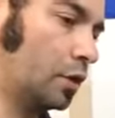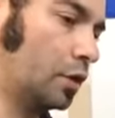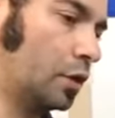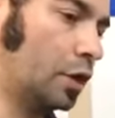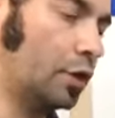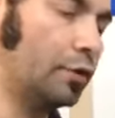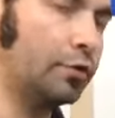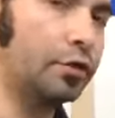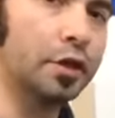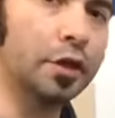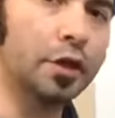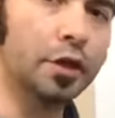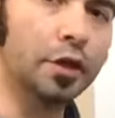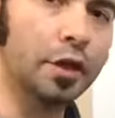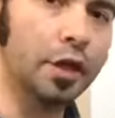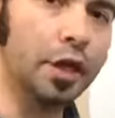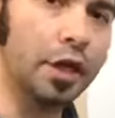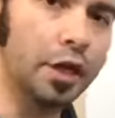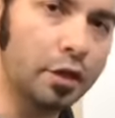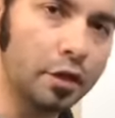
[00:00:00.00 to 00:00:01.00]
if the
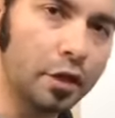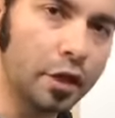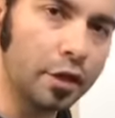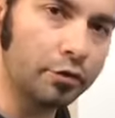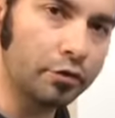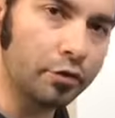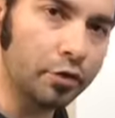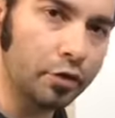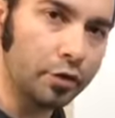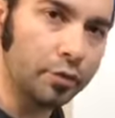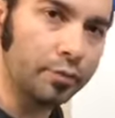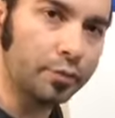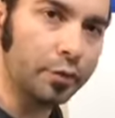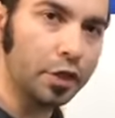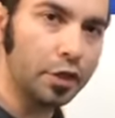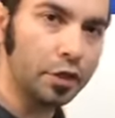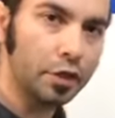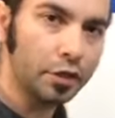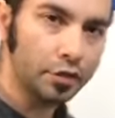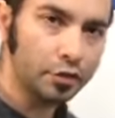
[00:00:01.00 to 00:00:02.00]
ink level
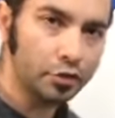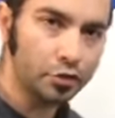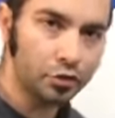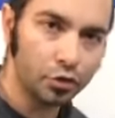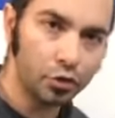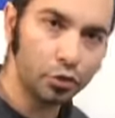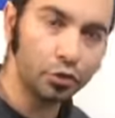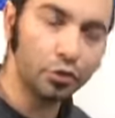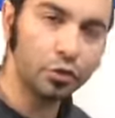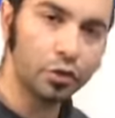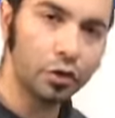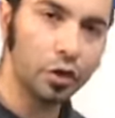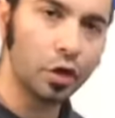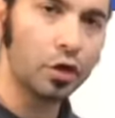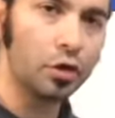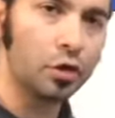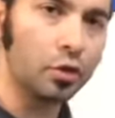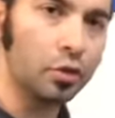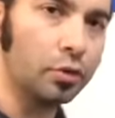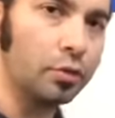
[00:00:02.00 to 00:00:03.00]
is too
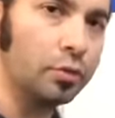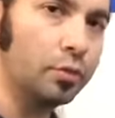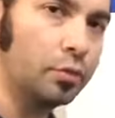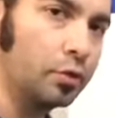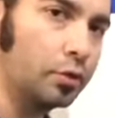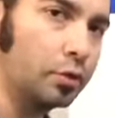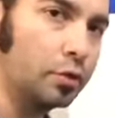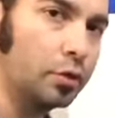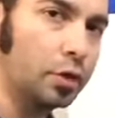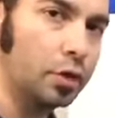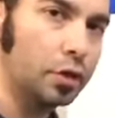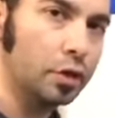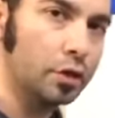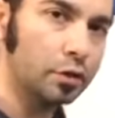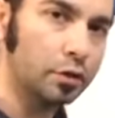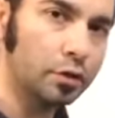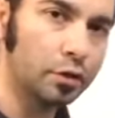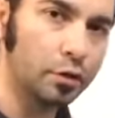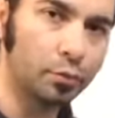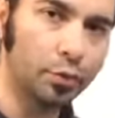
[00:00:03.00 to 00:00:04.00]
low,
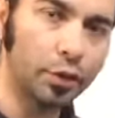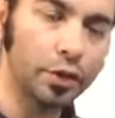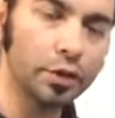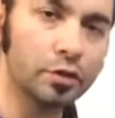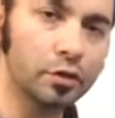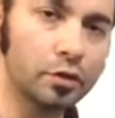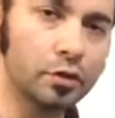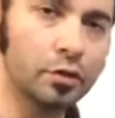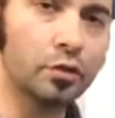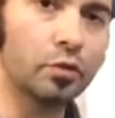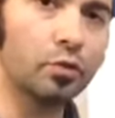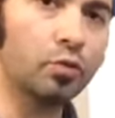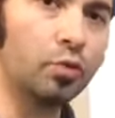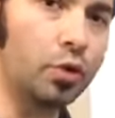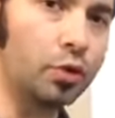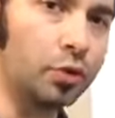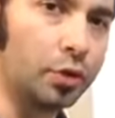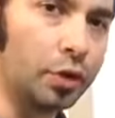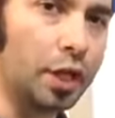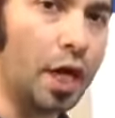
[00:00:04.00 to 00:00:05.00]
the printer
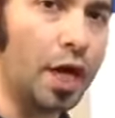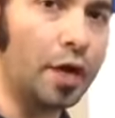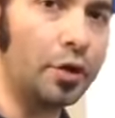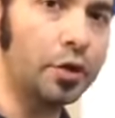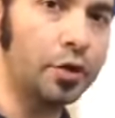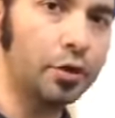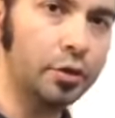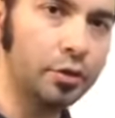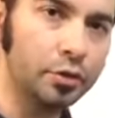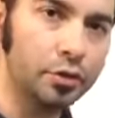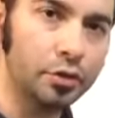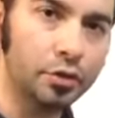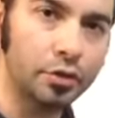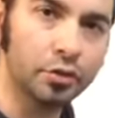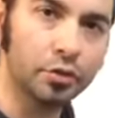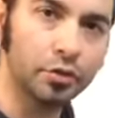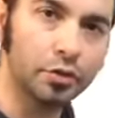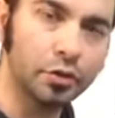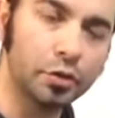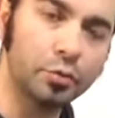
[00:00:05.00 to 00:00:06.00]
won't allow you
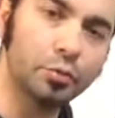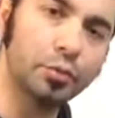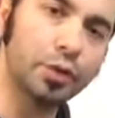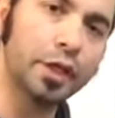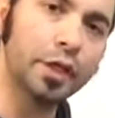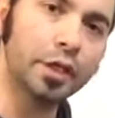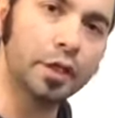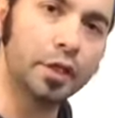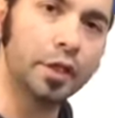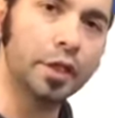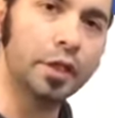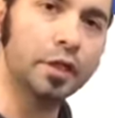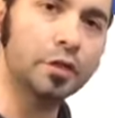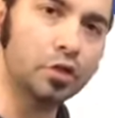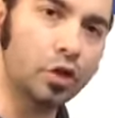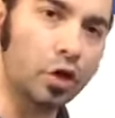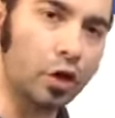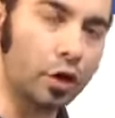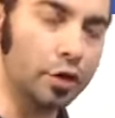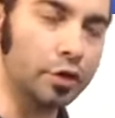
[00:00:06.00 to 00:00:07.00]
to complete an ink
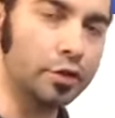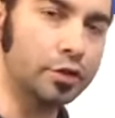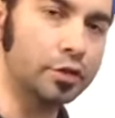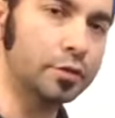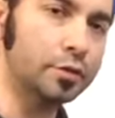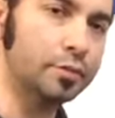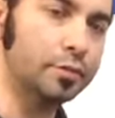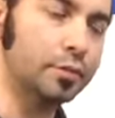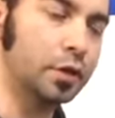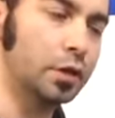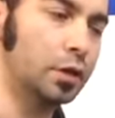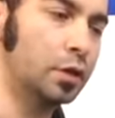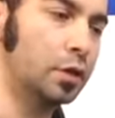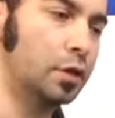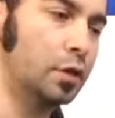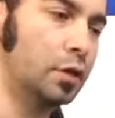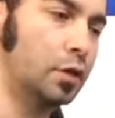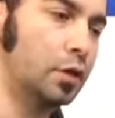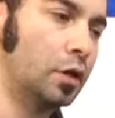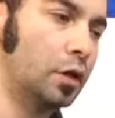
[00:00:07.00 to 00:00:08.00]
charge.
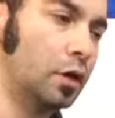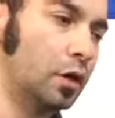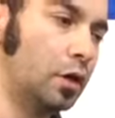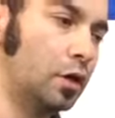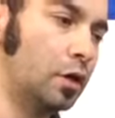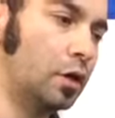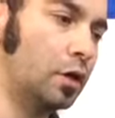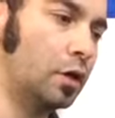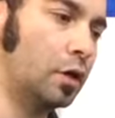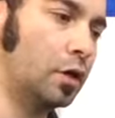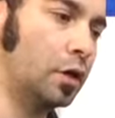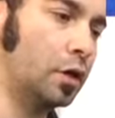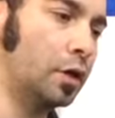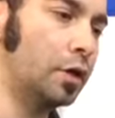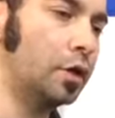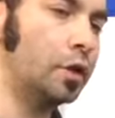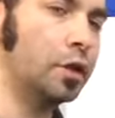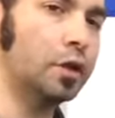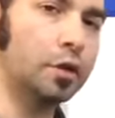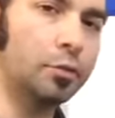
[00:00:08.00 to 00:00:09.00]

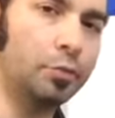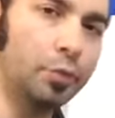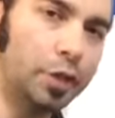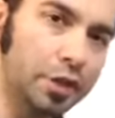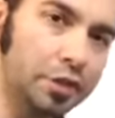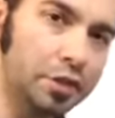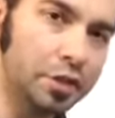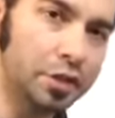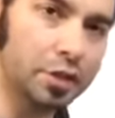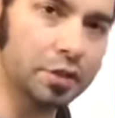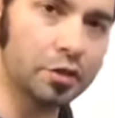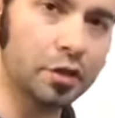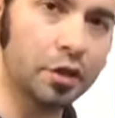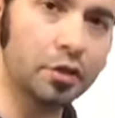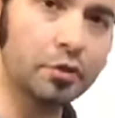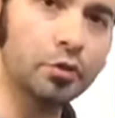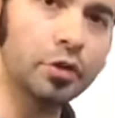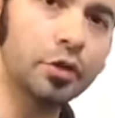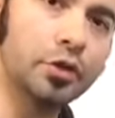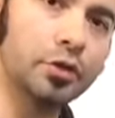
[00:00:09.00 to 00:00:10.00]
On a
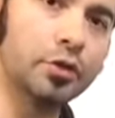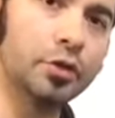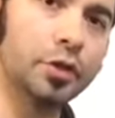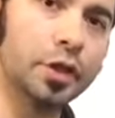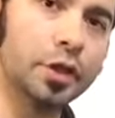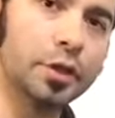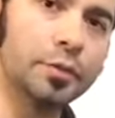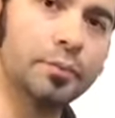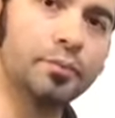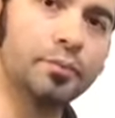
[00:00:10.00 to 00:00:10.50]
P600 unit,